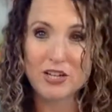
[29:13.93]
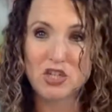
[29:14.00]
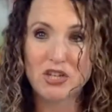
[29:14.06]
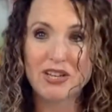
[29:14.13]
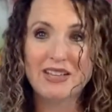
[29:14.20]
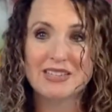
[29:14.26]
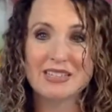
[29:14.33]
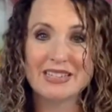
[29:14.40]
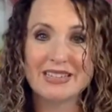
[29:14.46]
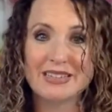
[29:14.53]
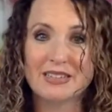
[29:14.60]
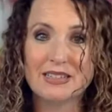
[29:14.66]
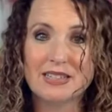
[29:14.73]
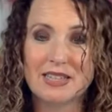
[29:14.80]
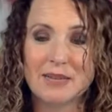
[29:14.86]
She has a
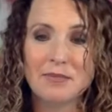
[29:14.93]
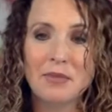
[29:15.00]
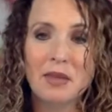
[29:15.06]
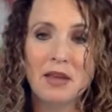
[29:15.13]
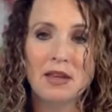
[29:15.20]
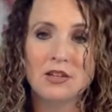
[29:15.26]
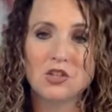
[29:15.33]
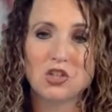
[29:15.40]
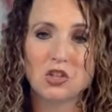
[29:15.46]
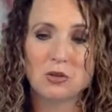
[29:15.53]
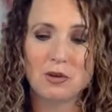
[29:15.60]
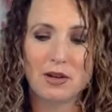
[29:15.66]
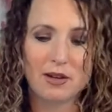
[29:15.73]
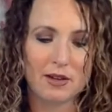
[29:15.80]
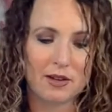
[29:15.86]
tendency
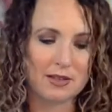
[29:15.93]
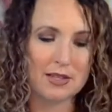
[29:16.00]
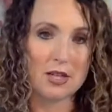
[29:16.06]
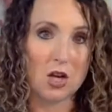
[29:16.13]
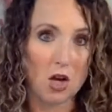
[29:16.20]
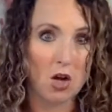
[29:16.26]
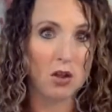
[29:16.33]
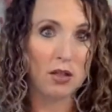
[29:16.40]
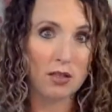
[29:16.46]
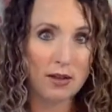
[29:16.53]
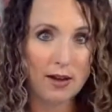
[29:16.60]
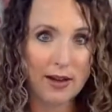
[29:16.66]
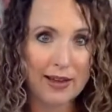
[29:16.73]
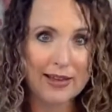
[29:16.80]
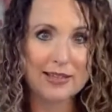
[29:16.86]
to call a
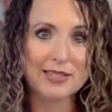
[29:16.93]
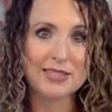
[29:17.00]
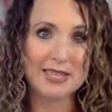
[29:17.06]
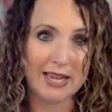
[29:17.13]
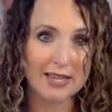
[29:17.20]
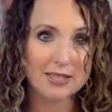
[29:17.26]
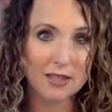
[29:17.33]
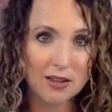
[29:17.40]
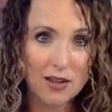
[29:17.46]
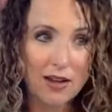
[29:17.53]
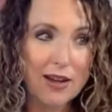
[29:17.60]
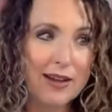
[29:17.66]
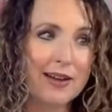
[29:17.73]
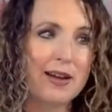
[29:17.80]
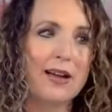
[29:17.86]
lot and to text a
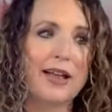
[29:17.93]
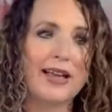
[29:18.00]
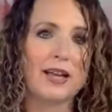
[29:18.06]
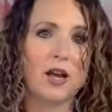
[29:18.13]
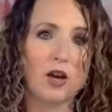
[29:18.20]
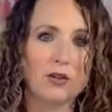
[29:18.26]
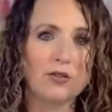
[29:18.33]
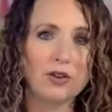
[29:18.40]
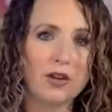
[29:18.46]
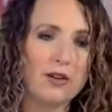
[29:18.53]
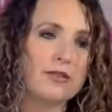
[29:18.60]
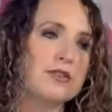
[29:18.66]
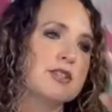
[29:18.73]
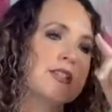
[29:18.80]
lot, like over and over.